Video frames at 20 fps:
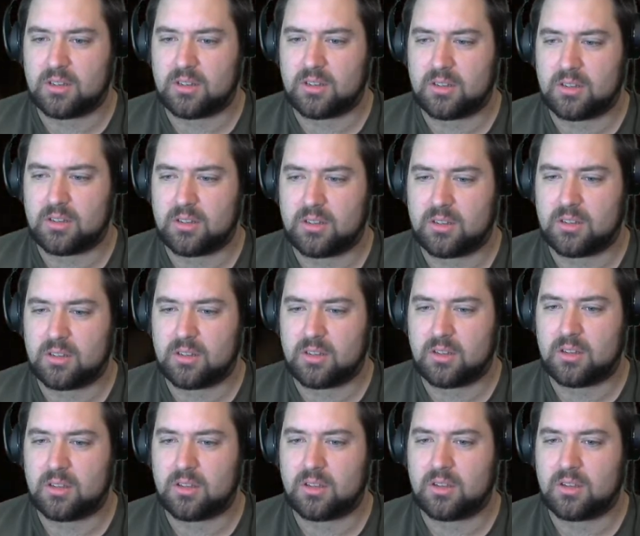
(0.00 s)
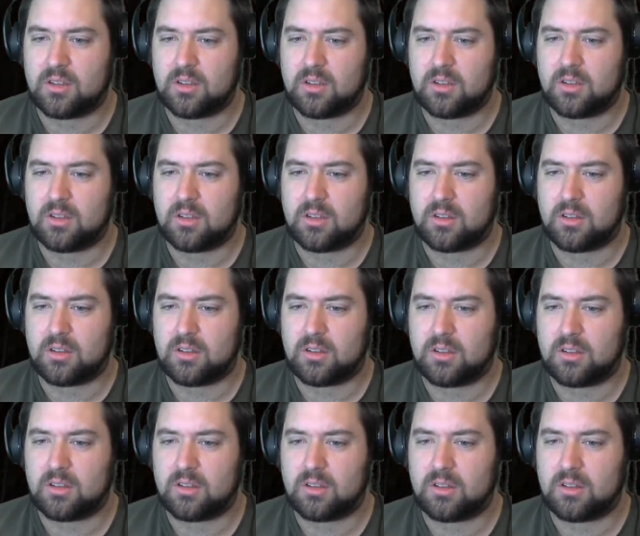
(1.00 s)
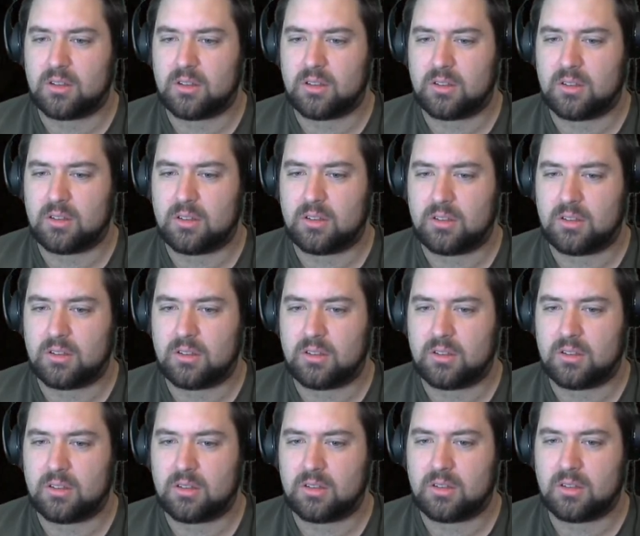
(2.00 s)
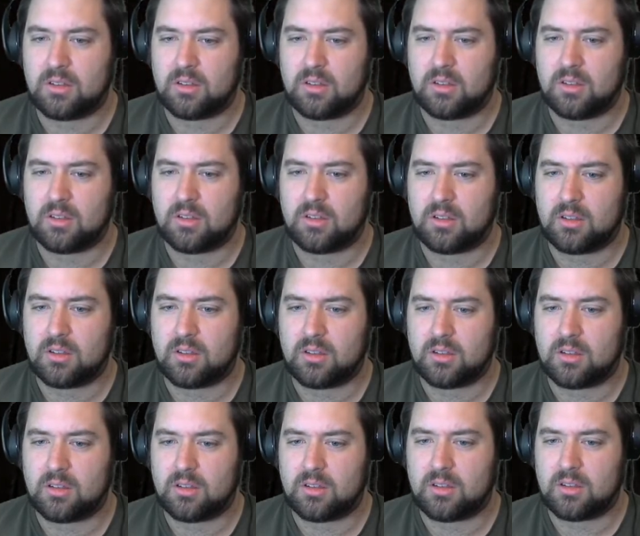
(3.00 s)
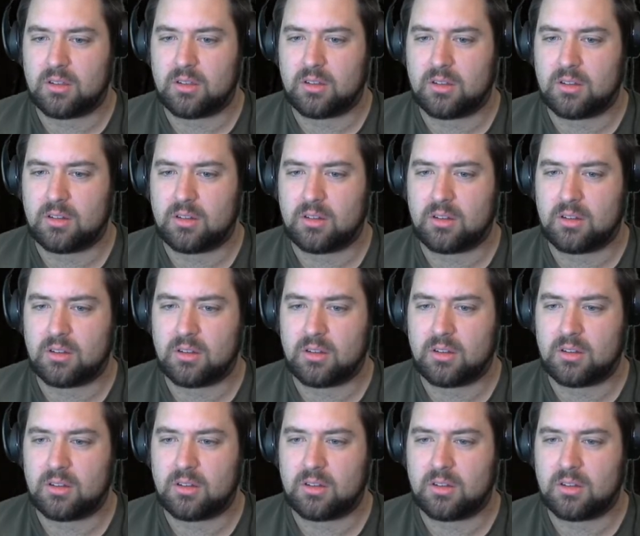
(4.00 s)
Nothing is said.